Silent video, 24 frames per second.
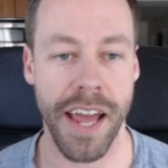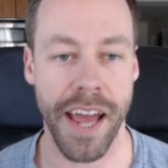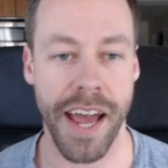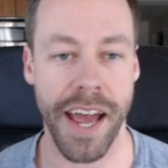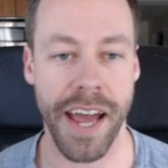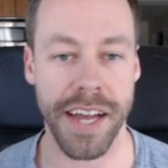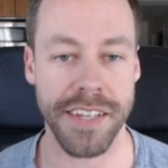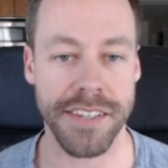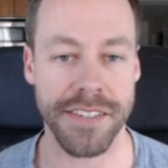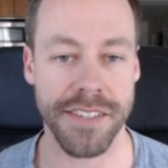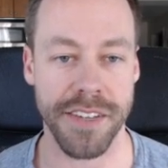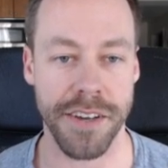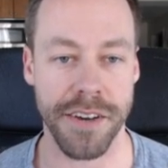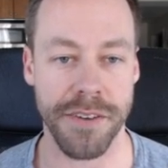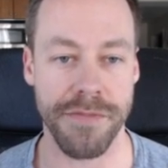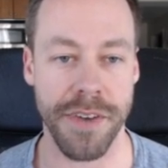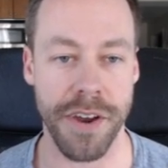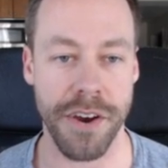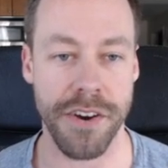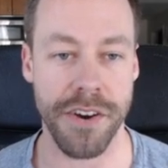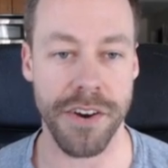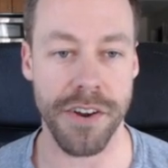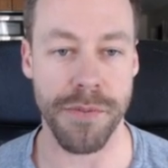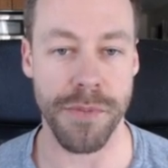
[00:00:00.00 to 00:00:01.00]
as a
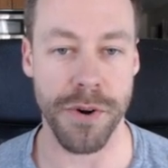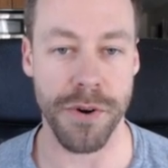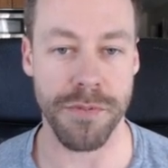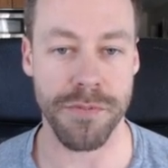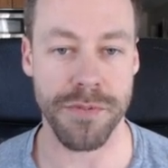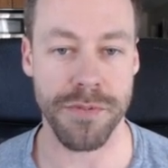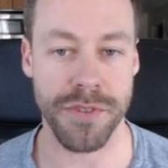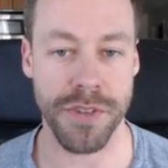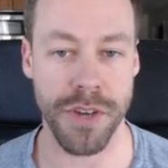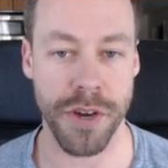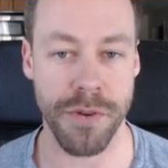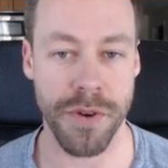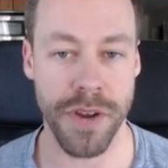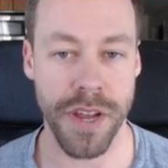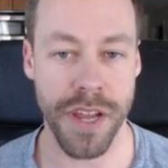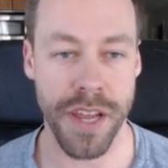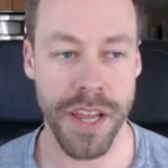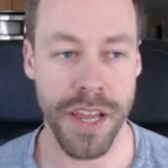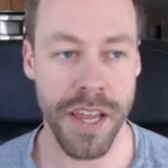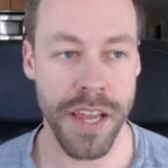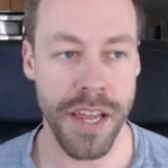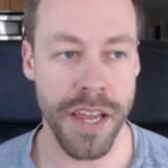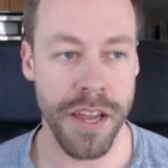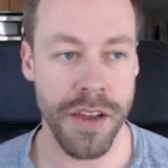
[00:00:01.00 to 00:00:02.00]
variable. So
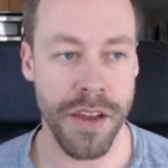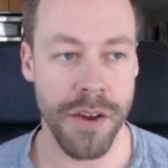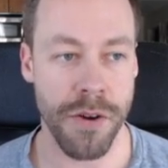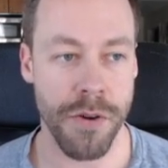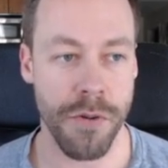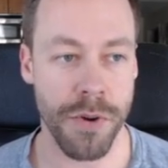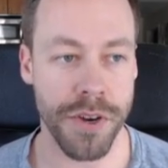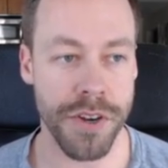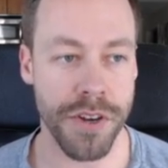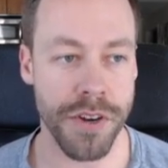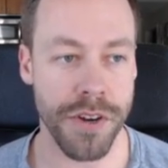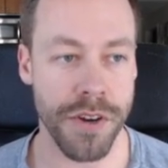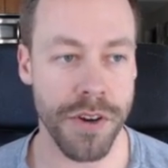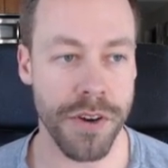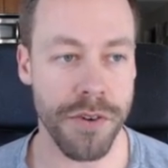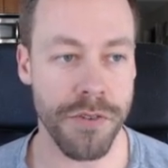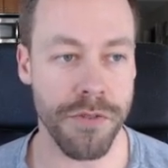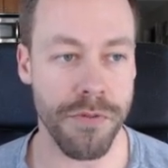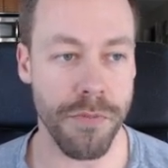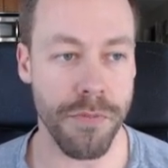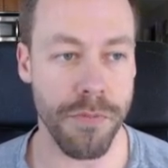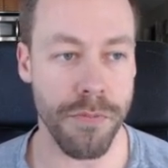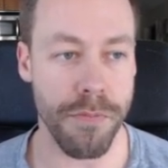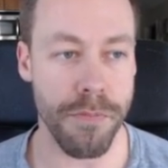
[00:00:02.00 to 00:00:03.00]
we're going
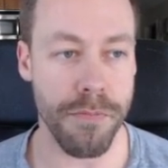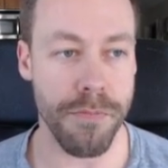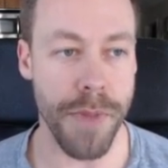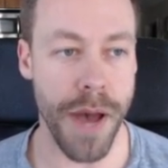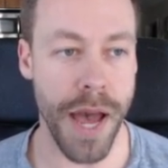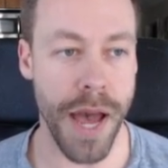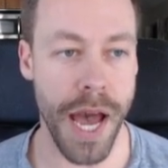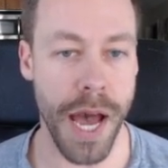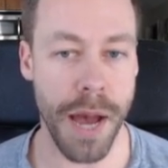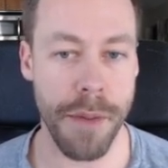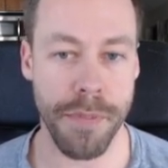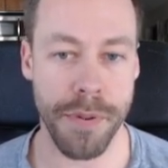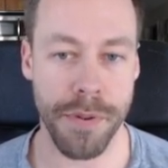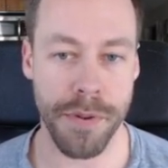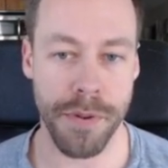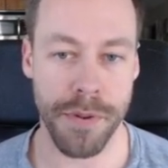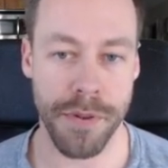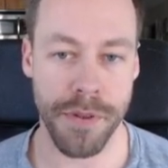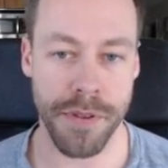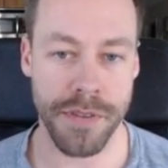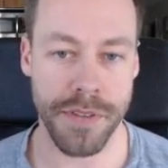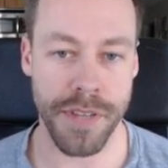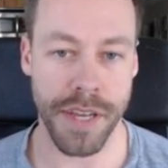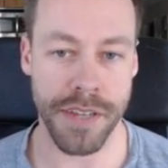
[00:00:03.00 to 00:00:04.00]
to map
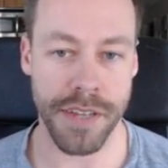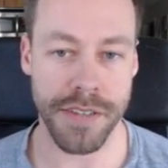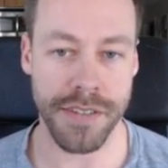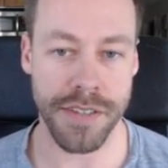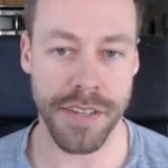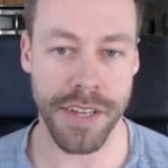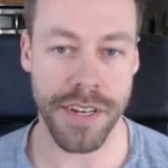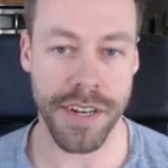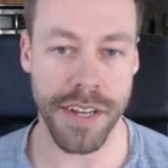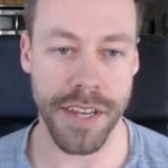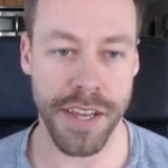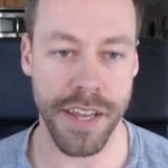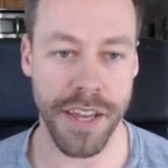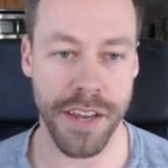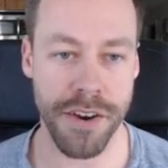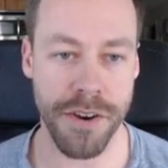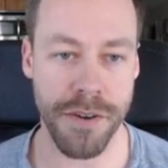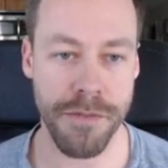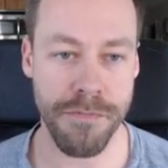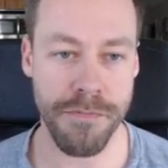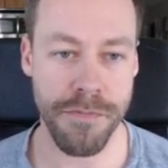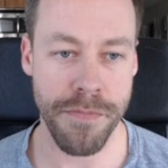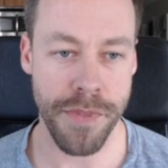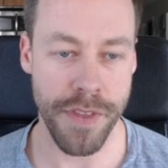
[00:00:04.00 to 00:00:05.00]
Tesla into
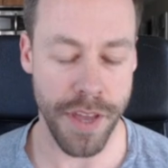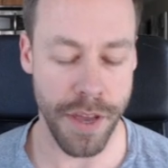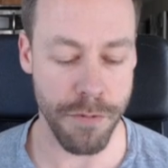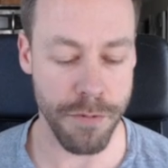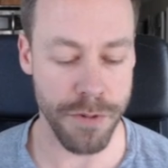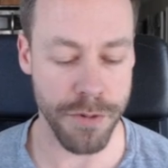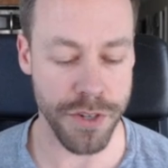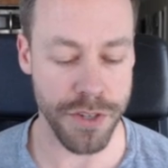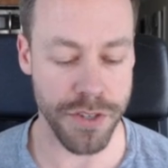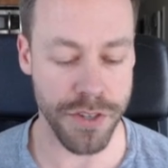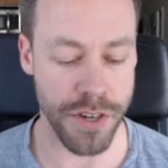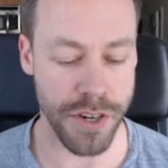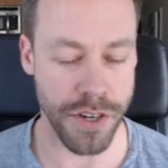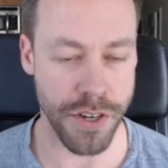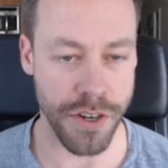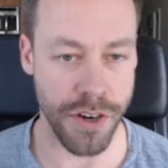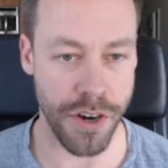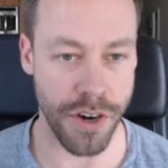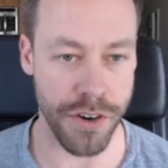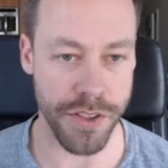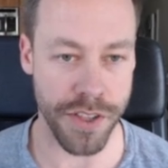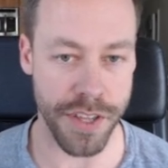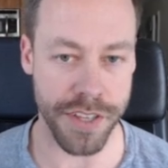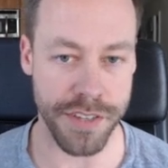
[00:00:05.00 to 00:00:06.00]
here, and we're just going to
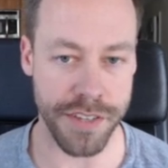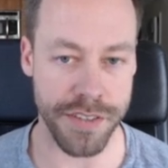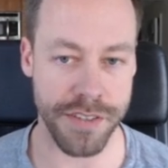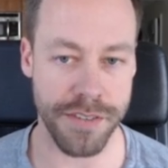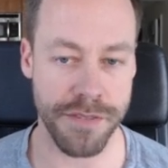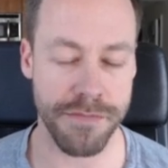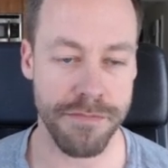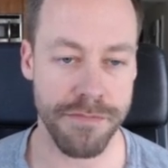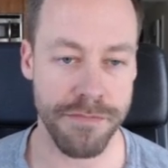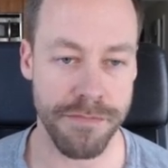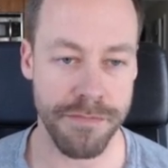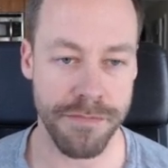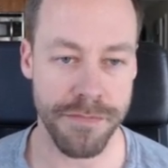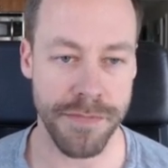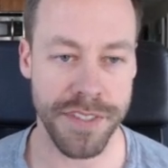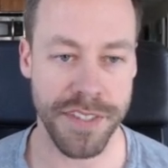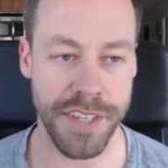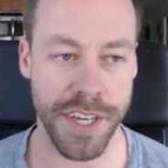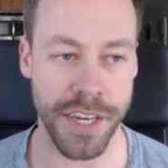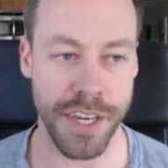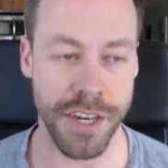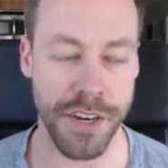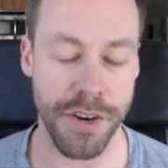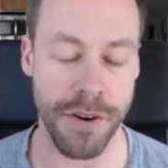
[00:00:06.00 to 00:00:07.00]
call this
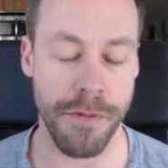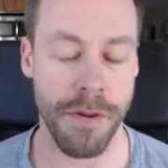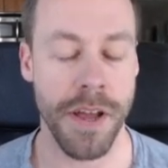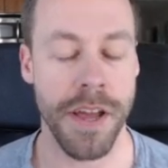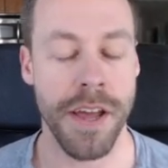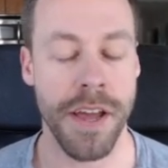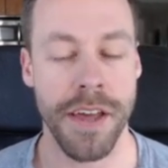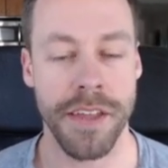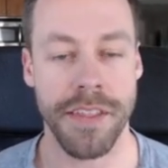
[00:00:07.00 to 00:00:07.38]
ticker.